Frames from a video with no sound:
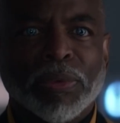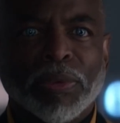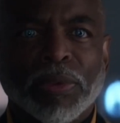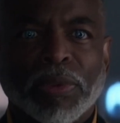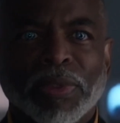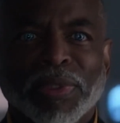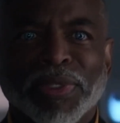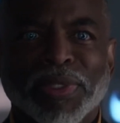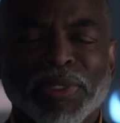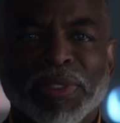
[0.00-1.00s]
the Enterprise
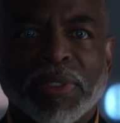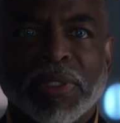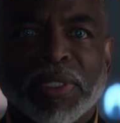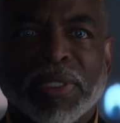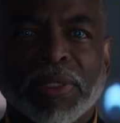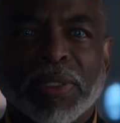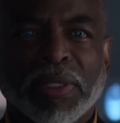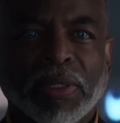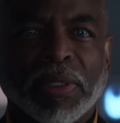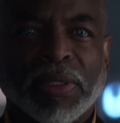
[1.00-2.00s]
D, he first
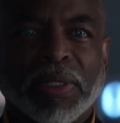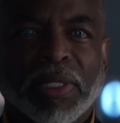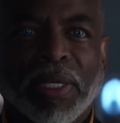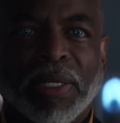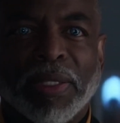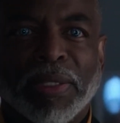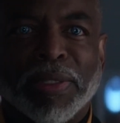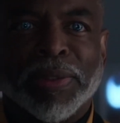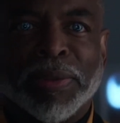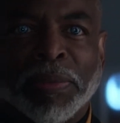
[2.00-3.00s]
encountered her as a
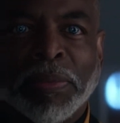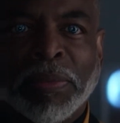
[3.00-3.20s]
holodeck